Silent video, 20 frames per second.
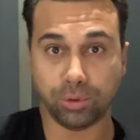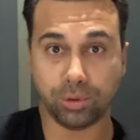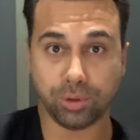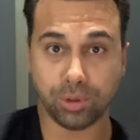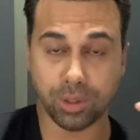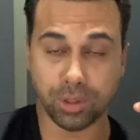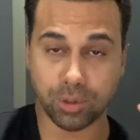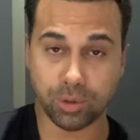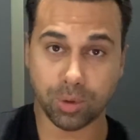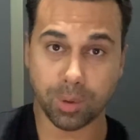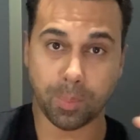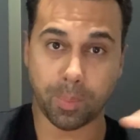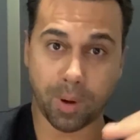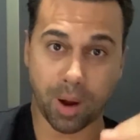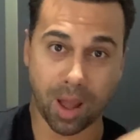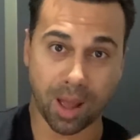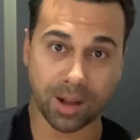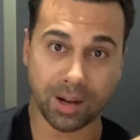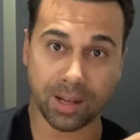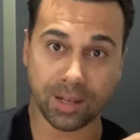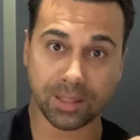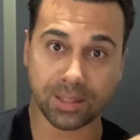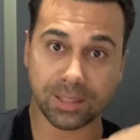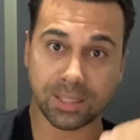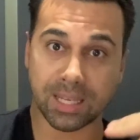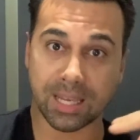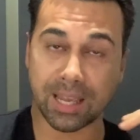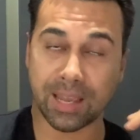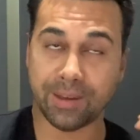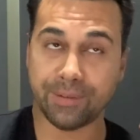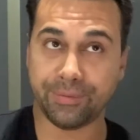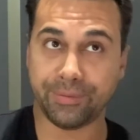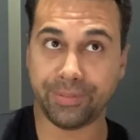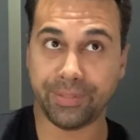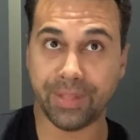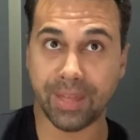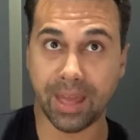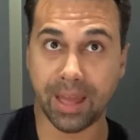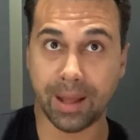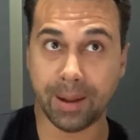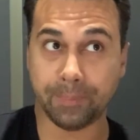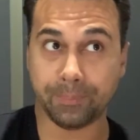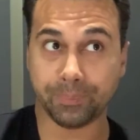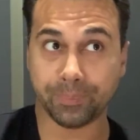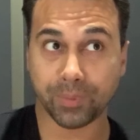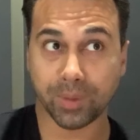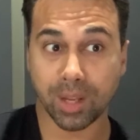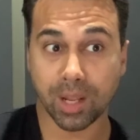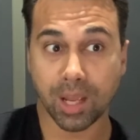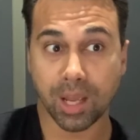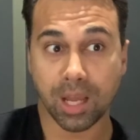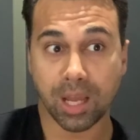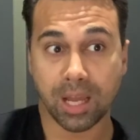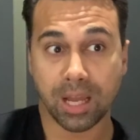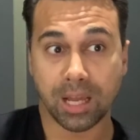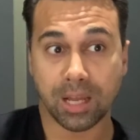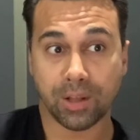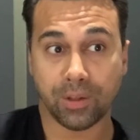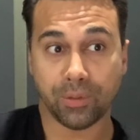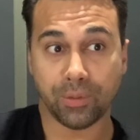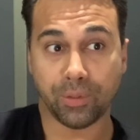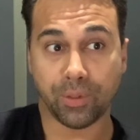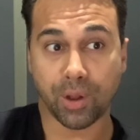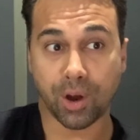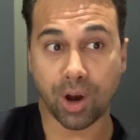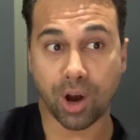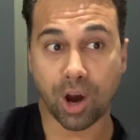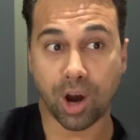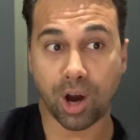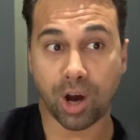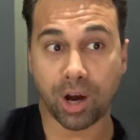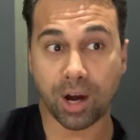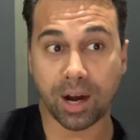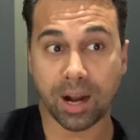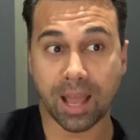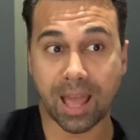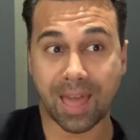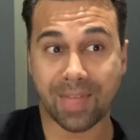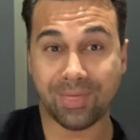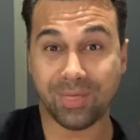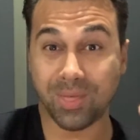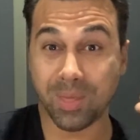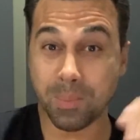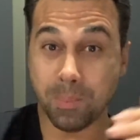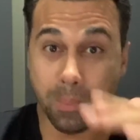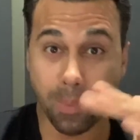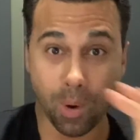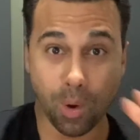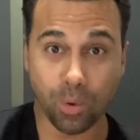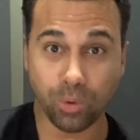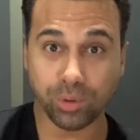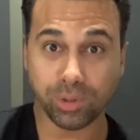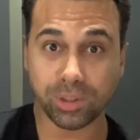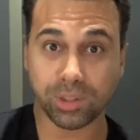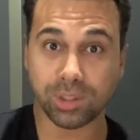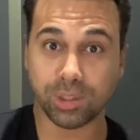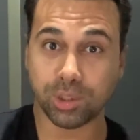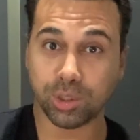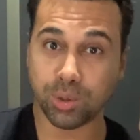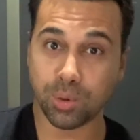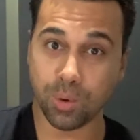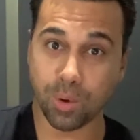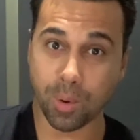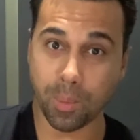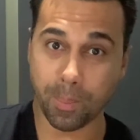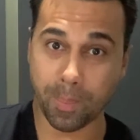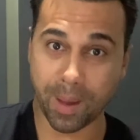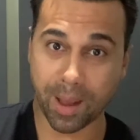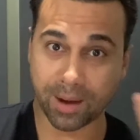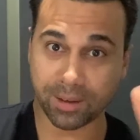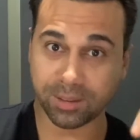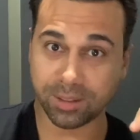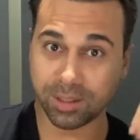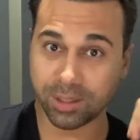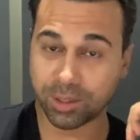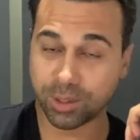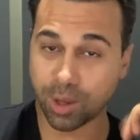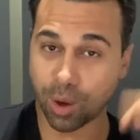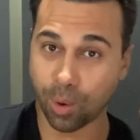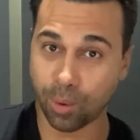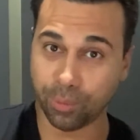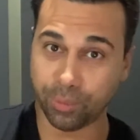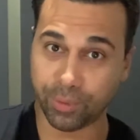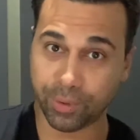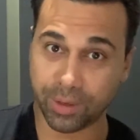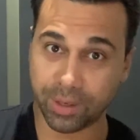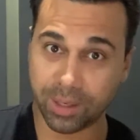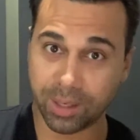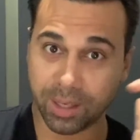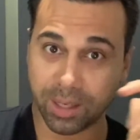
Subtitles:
into a product if there are at the most 2 competitors over